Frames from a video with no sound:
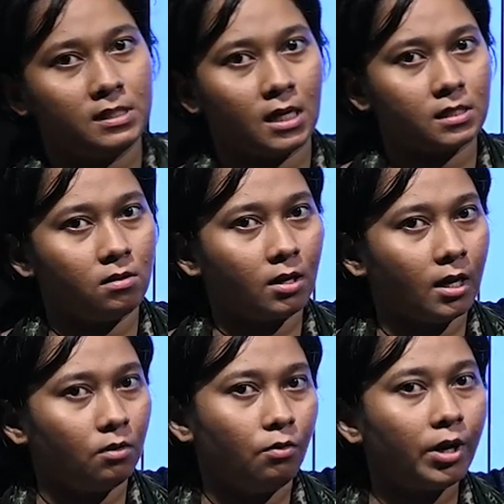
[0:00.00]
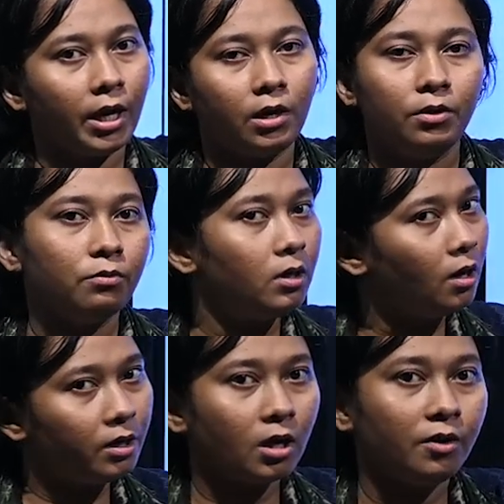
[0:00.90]
sex organ, okay, you will
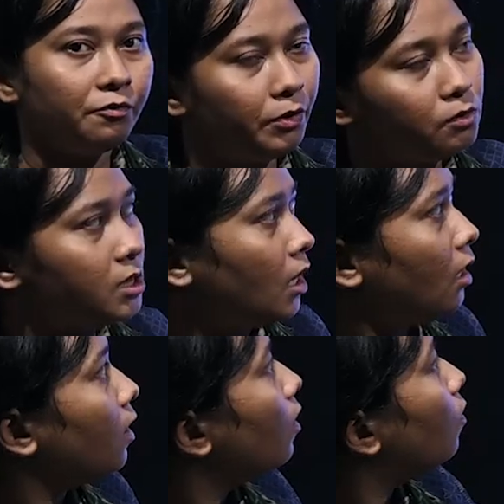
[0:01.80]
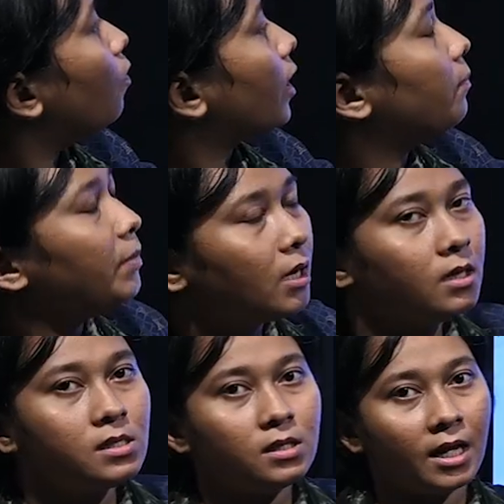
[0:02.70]
not confuse here, okay,
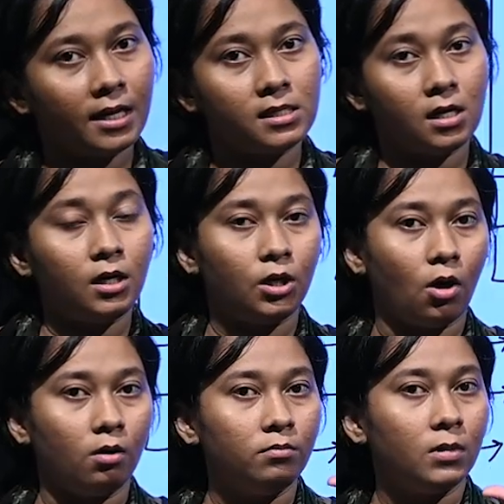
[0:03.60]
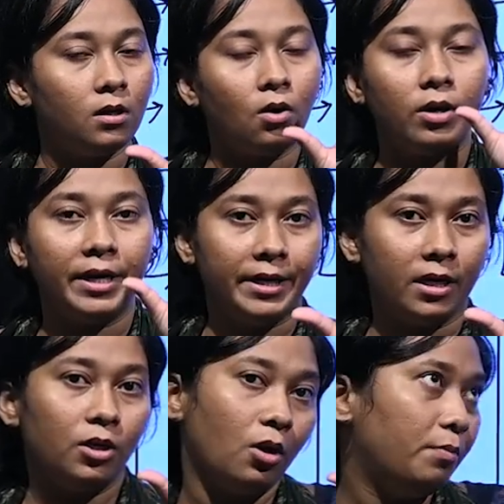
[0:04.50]
because there is a term or
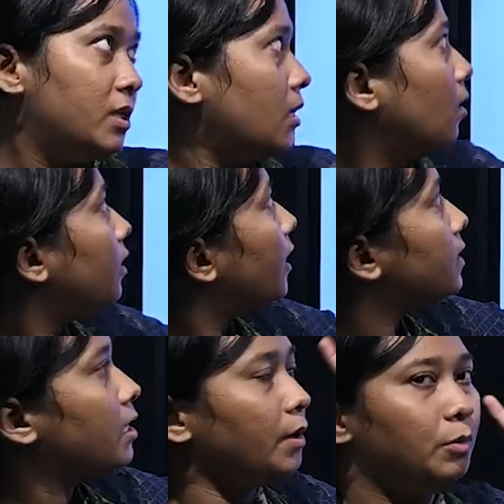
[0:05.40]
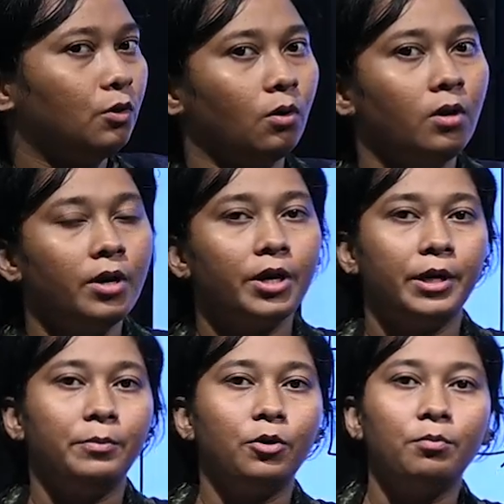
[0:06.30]
hidden term is here, that is crypto.
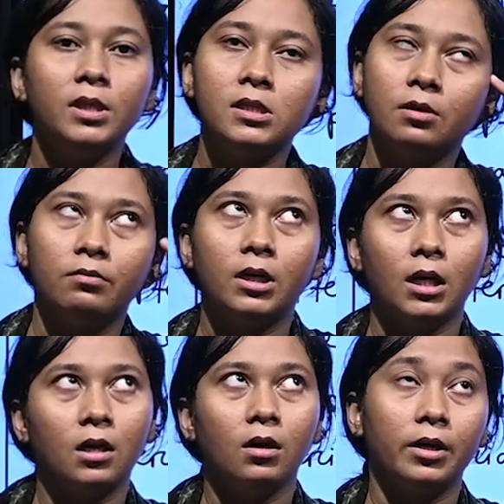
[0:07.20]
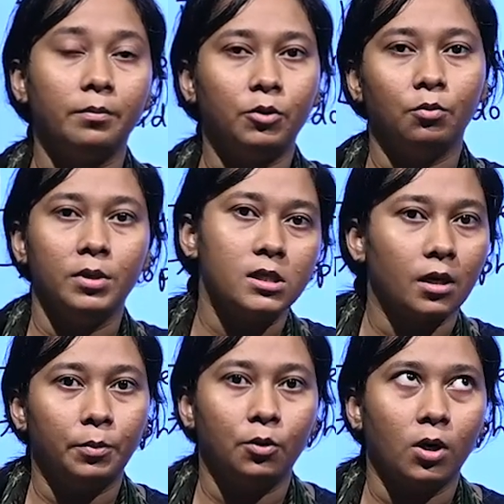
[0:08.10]
Crypto means, you will recall, crypto means
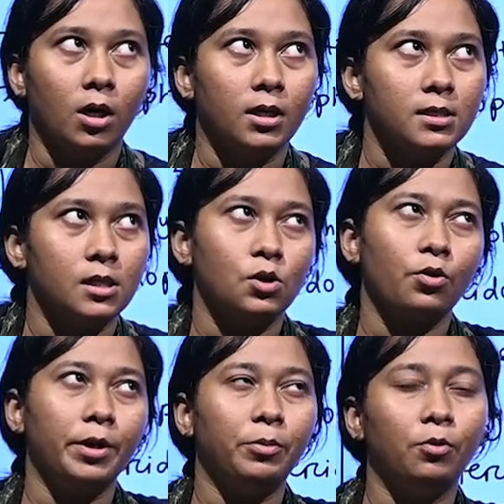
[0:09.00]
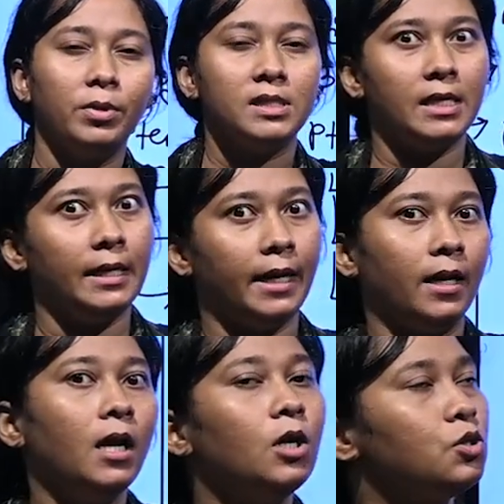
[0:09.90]
cryptocurrency. So crypto means hidden.
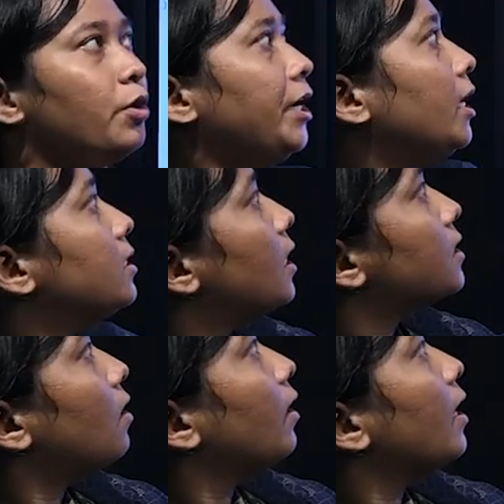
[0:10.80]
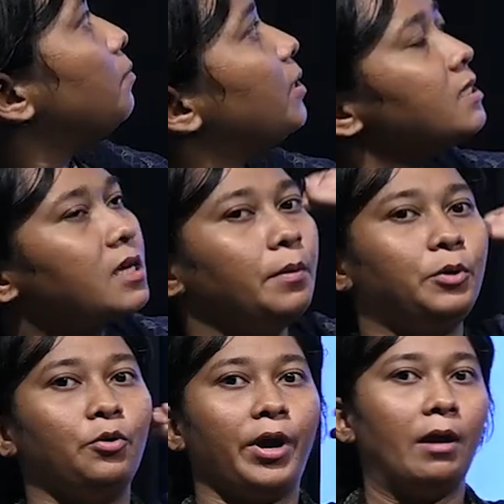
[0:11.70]
So hidden sex organ means
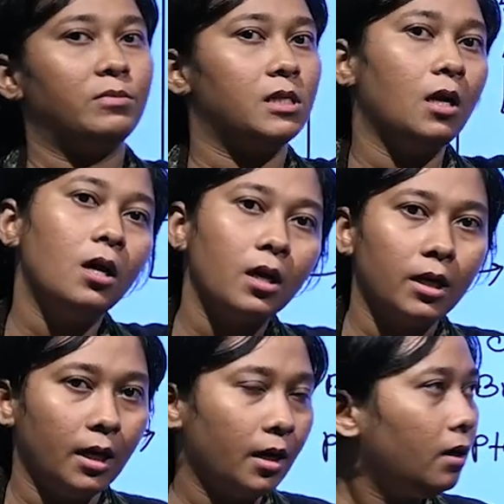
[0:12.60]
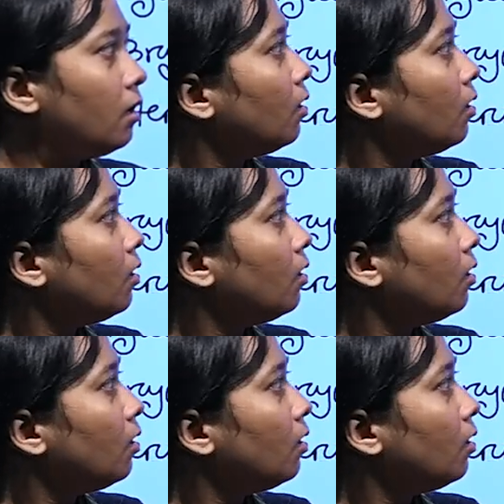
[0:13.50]
cryptogams. Clear?